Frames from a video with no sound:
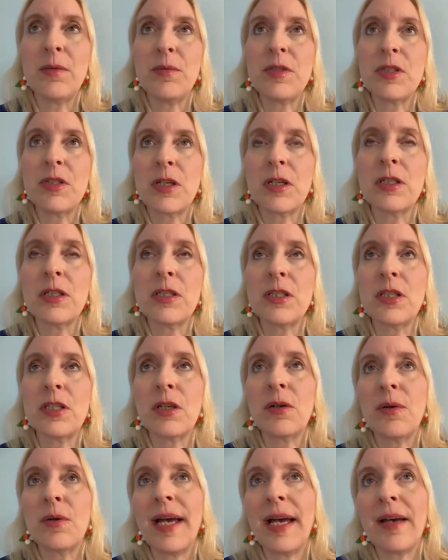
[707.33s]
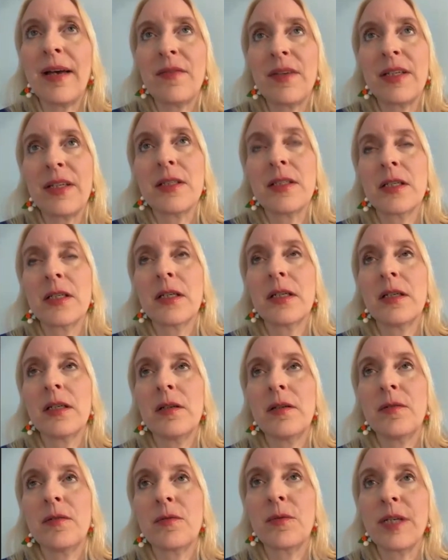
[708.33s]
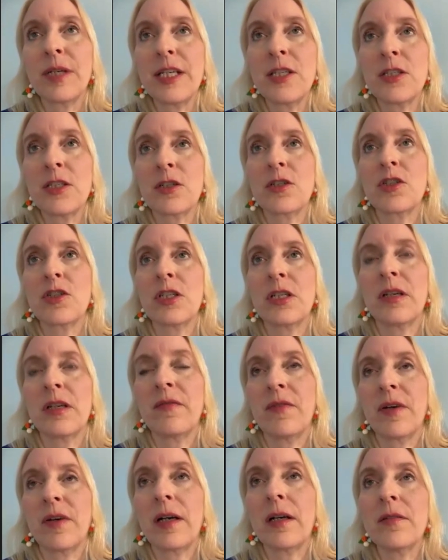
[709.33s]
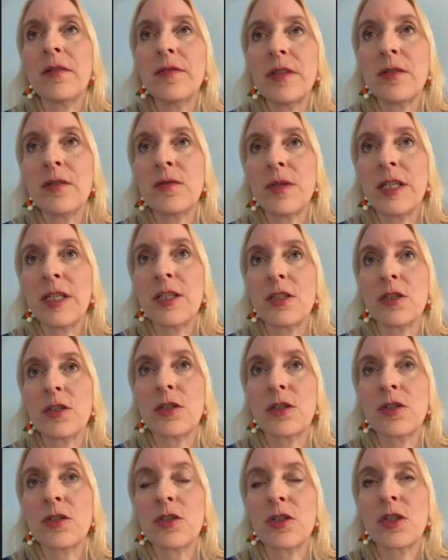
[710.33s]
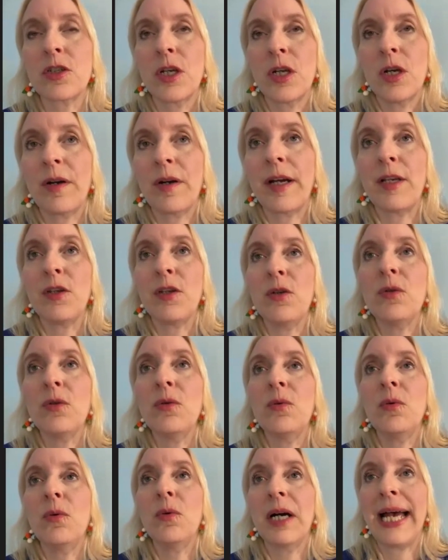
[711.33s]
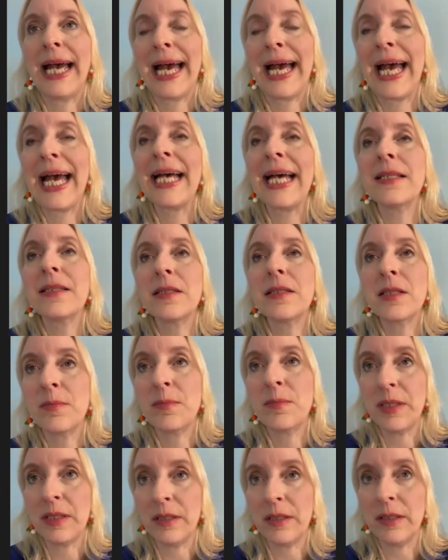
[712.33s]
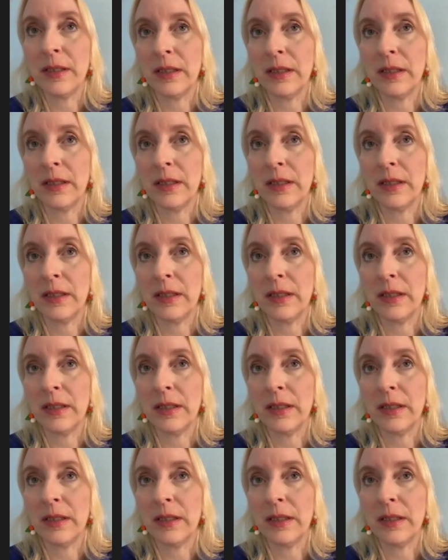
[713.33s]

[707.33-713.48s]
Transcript: But it was also having done research and involved in research where I knew what had to be